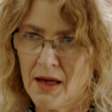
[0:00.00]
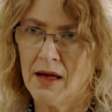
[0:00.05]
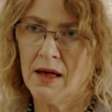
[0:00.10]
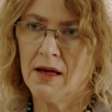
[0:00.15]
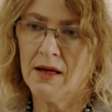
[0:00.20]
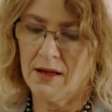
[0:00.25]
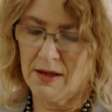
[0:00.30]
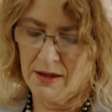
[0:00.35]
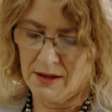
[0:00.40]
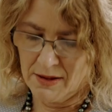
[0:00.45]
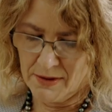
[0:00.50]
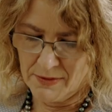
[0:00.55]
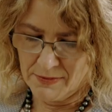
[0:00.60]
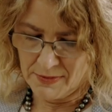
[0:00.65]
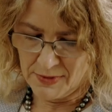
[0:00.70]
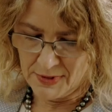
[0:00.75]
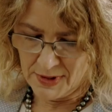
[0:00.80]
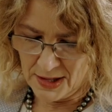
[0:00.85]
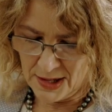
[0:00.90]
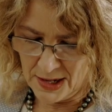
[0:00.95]
Uh,
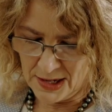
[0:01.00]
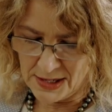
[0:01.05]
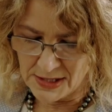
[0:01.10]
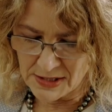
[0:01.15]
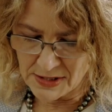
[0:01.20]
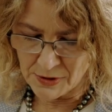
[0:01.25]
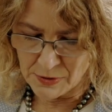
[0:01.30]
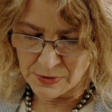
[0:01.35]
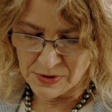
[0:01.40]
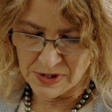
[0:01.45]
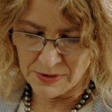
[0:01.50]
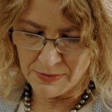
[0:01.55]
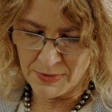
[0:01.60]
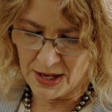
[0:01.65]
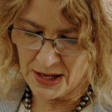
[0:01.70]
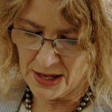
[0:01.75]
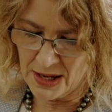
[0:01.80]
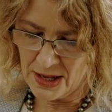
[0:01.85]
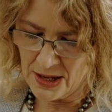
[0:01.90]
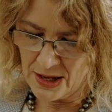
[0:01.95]
Elisa
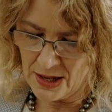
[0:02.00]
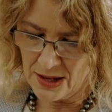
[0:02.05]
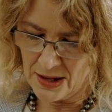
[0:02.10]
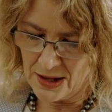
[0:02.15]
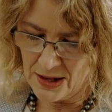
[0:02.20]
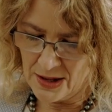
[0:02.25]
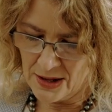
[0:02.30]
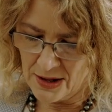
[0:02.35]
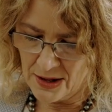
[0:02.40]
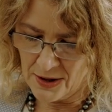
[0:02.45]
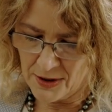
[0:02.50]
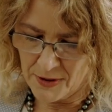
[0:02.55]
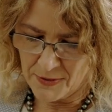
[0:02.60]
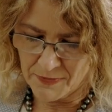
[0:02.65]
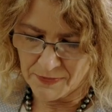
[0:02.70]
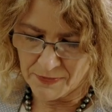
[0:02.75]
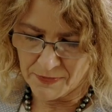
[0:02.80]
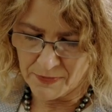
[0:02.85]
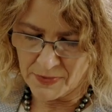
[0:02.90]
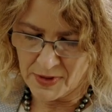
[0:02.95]
Uusimäki
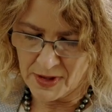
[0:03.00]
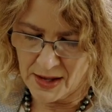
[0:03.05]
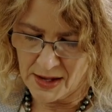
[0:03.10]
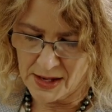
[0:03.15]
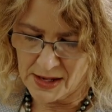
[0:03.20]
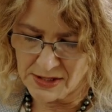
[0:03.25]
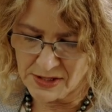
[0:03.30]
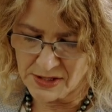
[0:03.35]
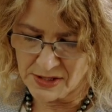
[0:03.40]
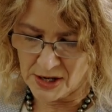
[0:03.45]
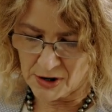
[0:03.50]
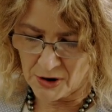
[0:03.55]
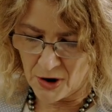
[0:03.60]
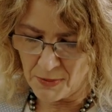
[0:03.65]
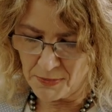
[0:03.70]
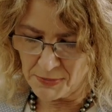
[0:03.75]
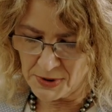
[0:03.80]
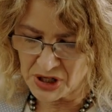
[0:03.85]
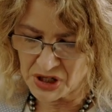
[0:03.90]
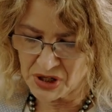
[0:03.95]
um, is
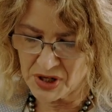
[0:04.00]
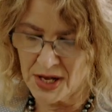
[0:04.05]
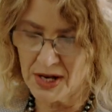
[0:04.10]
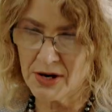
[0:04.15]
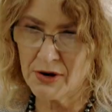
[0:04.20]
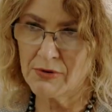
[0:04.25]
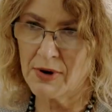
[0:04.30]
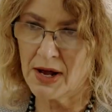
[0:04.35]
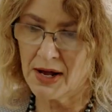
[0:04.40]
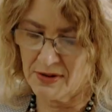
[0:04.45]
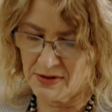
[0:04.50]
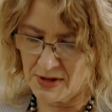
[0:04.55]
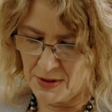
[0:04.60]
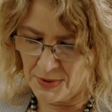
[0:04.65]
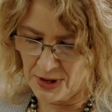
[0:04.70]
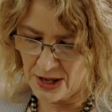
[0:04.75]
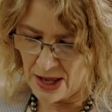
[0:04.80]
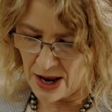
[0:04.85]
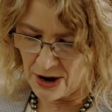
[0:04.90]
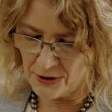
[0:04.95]
accomplished in her
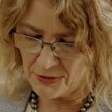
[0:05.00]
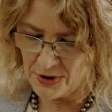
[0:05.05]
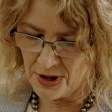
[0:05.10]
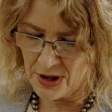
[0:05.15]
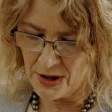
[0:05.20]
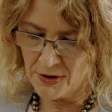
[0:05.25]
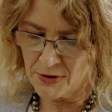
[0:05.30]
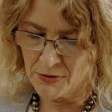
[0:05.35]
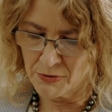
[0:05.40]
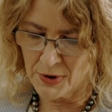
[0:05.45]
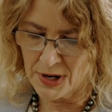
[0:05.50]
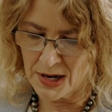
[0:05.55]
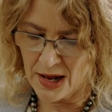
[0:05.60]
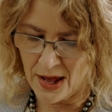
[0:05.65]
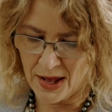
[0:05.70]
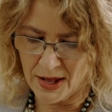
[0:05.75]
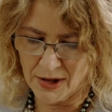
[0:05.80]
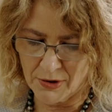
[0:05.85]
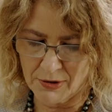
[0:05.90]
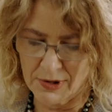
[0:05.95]
academic area,
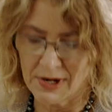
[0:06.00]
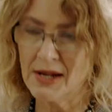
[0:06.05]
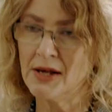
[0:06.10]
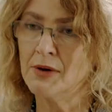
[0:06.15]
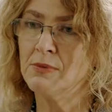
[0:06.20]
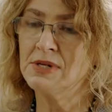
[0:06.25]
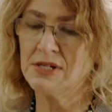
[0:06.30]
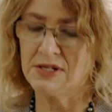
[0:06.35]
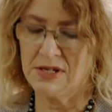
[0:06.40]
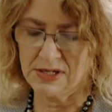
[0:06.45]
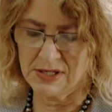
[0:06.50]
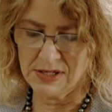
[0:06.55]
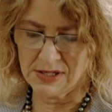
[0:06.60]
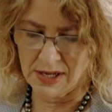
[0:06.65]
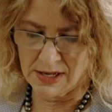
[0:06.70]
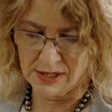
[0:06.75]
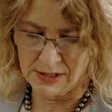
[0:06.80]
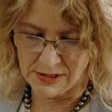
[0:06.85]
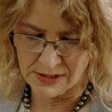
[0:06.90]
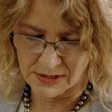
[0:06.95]
relying on linguistic
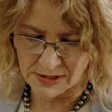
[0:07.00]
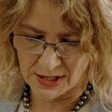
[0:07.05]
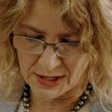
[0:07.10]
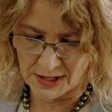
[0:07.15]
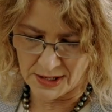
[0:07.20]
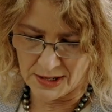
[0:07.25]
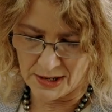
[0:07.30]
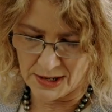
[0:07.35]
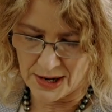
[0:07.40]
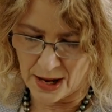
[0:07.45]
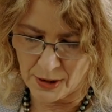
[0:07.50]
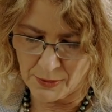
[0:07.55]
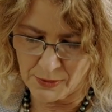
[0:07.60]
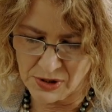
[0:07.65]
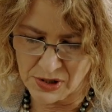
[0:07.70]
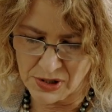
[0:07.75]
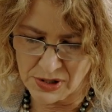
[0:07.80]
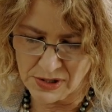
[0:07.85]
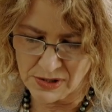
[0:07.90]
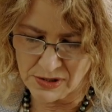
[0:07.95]
skills in
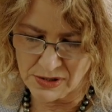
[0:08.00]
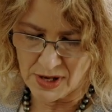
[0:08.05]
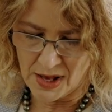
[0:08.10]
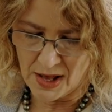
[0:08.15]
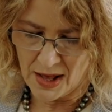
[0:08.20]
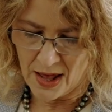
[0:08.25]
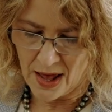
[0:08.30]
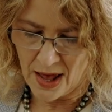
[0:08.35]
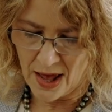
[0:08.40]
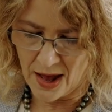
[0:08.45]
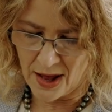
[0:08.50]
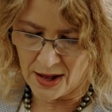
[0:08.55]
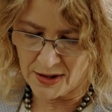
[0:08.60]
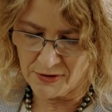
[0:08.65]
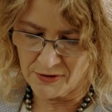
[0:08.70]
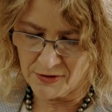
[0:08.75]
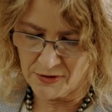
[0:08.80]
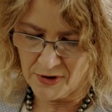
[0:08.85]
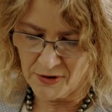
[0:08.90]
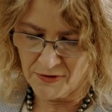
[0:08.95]
languages
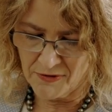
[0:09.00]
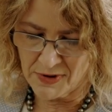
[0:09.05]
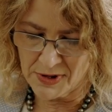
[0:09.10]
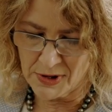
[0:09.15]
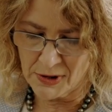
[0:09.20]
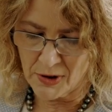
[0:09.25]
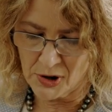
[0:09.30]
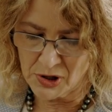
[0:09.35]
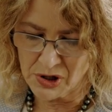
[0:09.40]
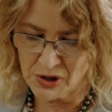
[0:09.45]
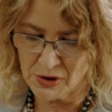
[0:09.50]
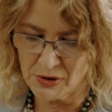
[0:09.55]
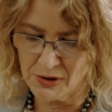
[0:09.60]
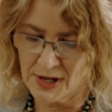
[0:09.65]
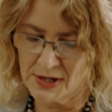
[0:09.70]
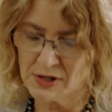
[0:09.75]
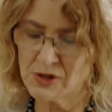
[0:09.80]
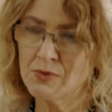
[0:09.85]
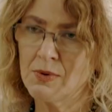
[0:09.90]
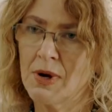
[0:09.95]
and
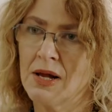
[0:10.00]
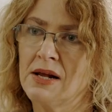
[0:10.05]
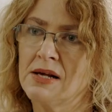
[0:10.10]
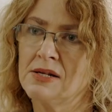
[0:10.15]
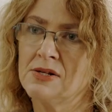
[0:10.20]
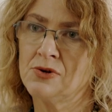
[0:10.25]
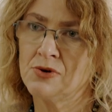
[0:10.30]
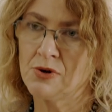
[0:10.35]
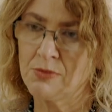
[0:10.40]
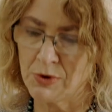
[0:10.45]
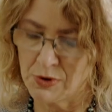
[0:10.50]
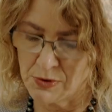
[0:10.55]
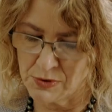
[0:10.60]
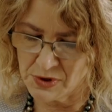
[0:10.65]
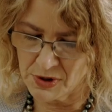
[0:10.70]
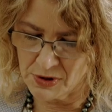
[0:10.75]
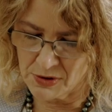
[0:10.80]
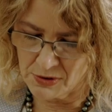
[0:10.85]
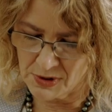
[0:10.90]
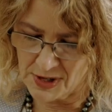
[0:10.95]
philological as well as
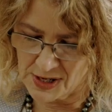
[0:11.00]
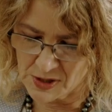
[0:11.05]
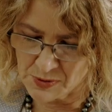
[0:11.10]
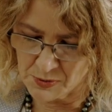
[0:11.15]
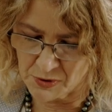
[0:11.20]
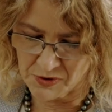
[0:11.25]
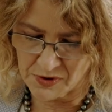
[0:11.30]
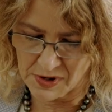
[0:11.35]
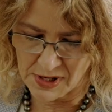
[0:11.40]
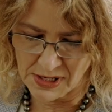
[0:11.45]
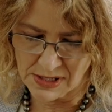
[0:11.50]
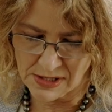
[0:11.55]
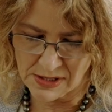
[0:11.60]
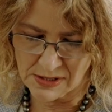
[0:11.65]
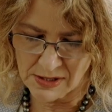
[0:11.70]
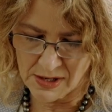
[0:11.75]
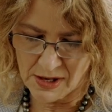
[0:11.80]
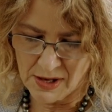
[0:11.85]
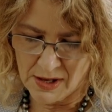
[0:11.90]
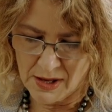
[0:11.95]
hermeneutical
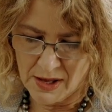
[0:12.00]
expertise,